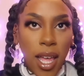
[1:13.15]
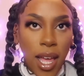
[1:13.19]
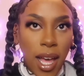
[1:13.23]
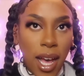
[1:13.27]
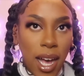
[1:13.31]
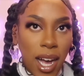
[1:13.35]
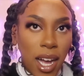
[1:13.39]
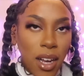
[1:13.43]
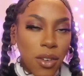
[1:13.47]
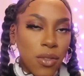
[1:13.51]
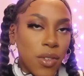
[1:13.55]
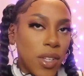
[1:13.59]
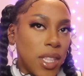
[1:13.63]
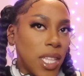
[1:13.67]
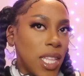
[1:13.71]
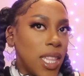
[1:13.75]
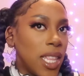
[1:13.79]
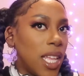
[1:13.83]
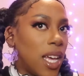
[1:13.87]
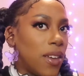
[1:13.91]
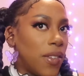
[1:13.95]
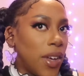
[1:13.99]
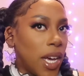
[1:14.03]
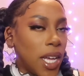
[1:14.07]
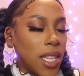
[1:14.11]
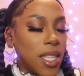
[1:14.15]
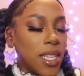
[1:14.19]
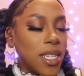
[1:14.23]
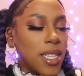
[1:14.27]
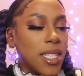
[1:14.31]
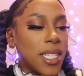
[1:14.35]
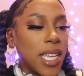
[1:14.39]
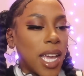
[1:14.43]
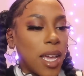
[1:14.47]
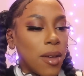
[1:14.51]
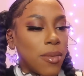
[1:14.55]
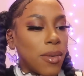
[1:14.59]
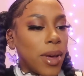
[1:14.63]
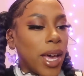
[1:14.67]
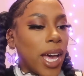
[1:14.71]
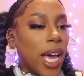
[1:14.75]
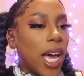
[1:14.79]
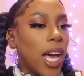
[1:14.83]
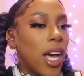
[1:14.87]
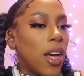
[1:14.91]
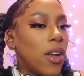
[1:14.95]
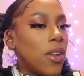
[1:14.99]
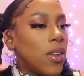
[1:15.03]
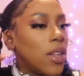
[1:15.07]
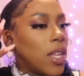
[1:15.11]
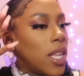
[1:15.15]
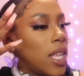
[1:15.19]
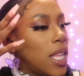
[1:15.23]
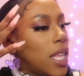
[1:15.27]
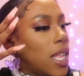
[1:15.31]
I really love how this came out.